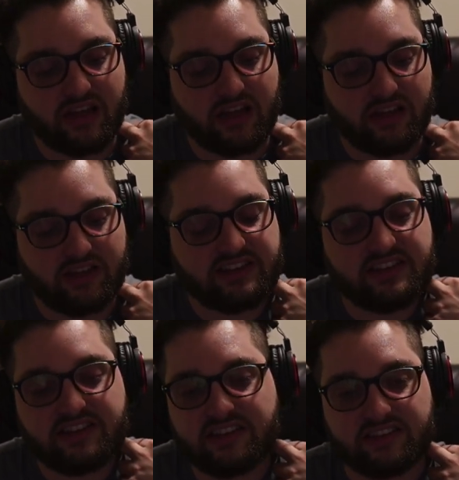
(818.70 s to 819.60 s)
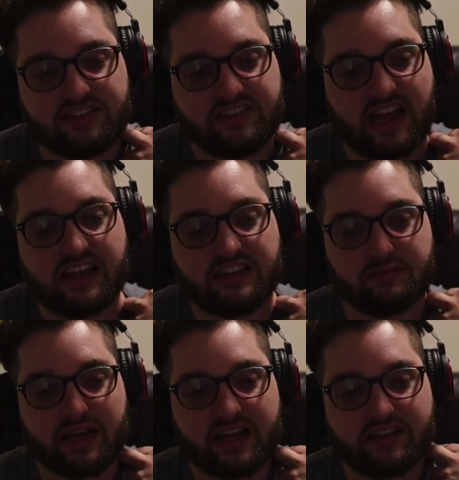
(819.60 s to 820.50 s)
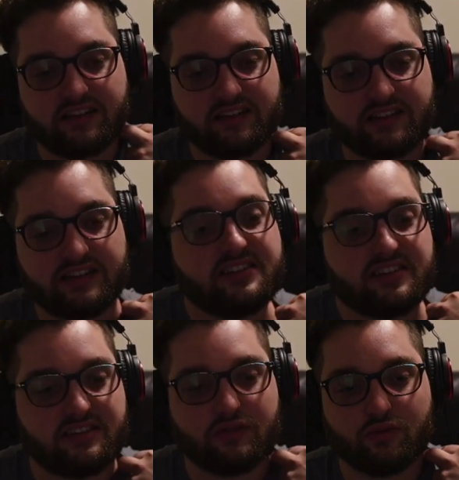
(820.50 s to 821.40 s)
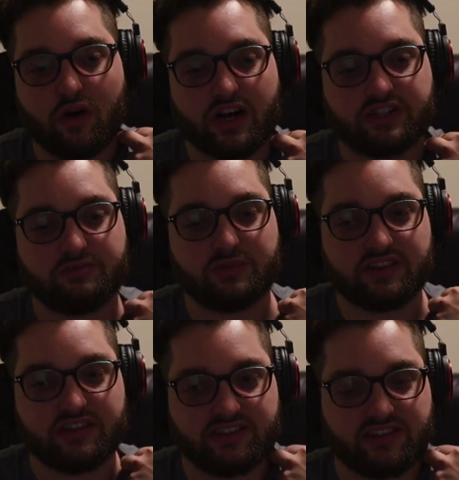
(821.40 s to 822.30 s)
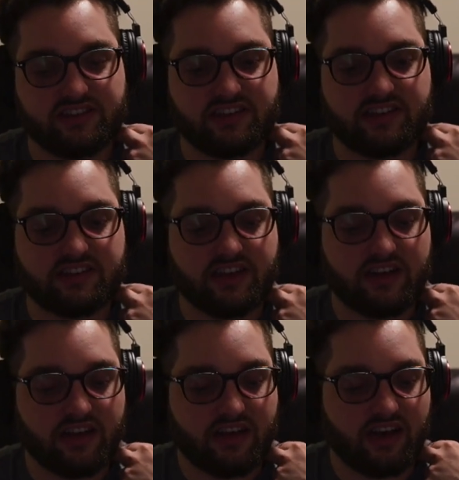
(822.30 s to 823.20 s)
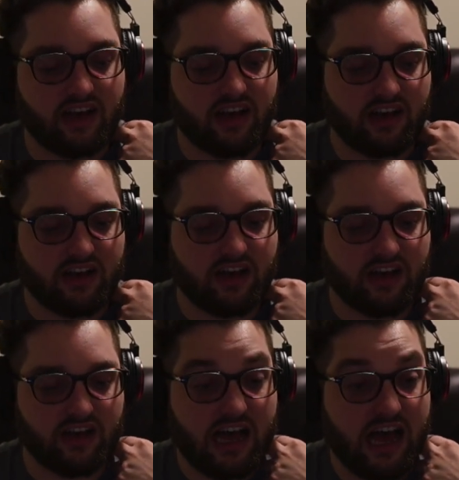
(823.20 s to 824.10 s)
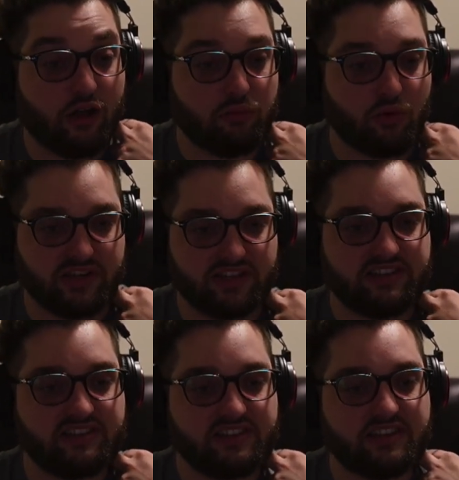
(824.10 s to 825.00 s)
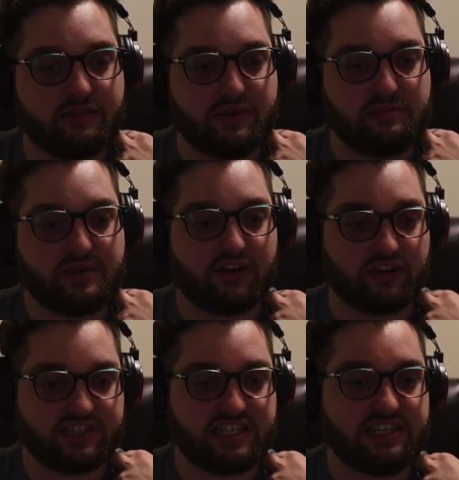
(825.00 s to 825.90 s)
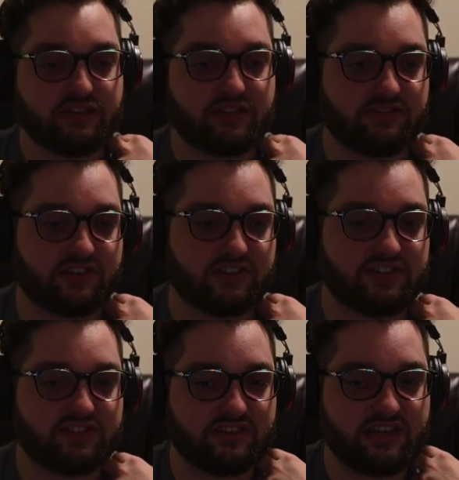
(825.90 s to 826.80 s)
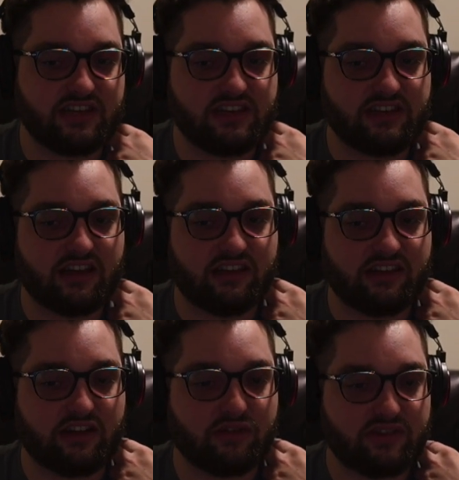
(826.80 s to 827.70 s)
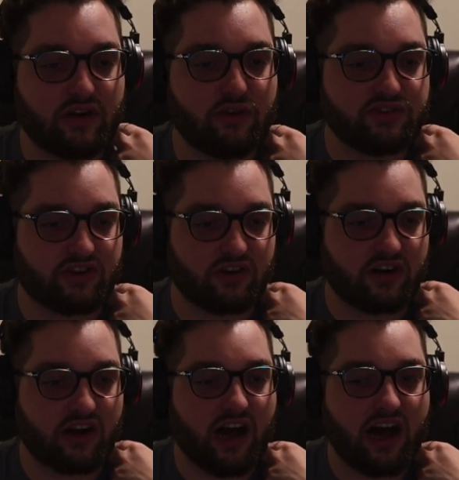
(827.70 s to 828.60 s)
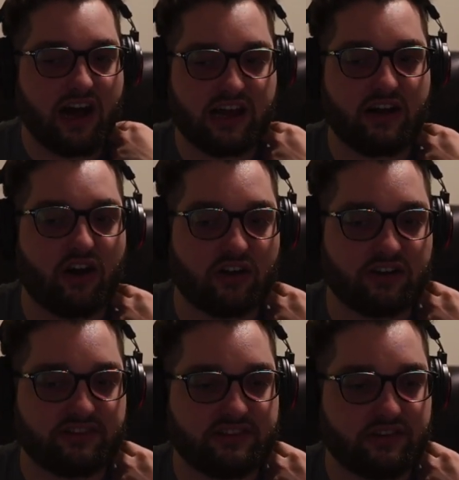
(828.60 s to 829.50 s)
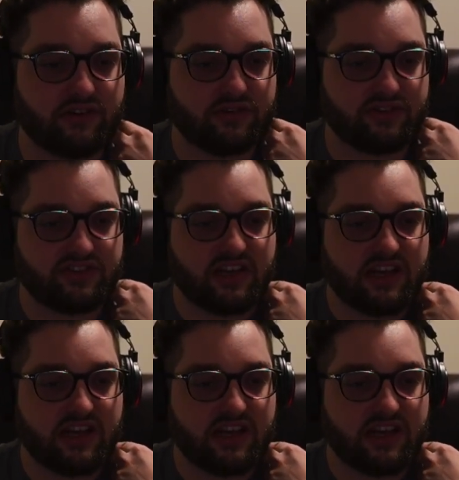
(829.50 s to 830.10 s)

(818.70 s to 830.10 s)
this isn't Sandman, this isn't Watchmen, this isn't Hellboy, this isn't the BPRD universe. Those are high art. Those